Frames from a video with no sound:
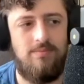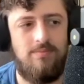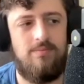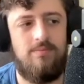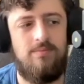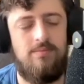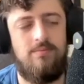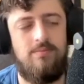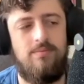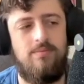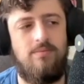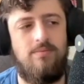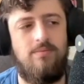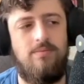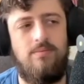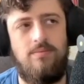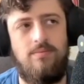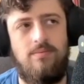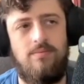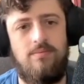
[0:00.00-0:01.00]

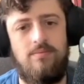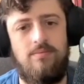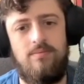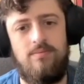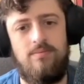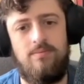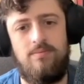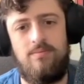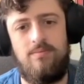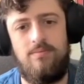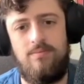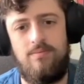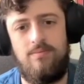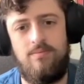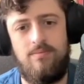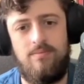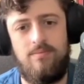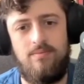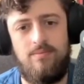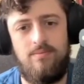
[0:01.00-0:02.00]

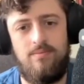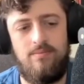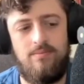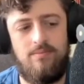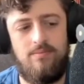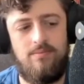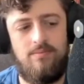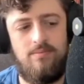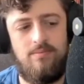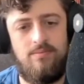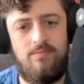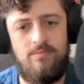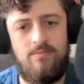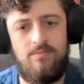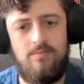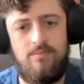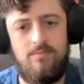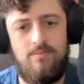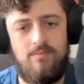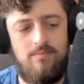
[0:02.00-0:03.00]

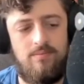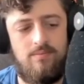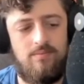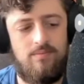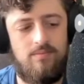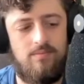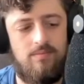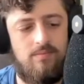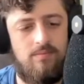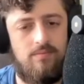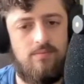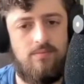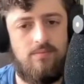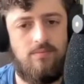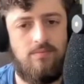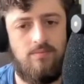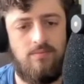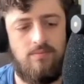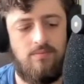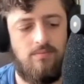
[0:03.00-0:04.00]

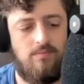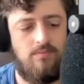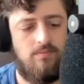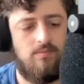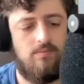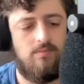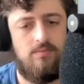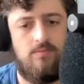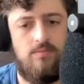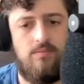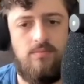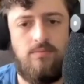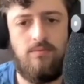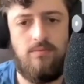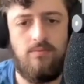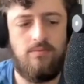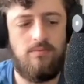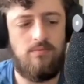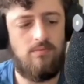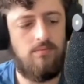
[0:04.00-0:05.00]

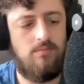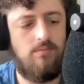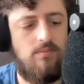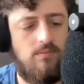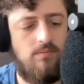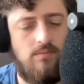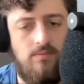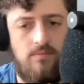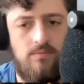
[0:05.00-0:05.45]
[no speech]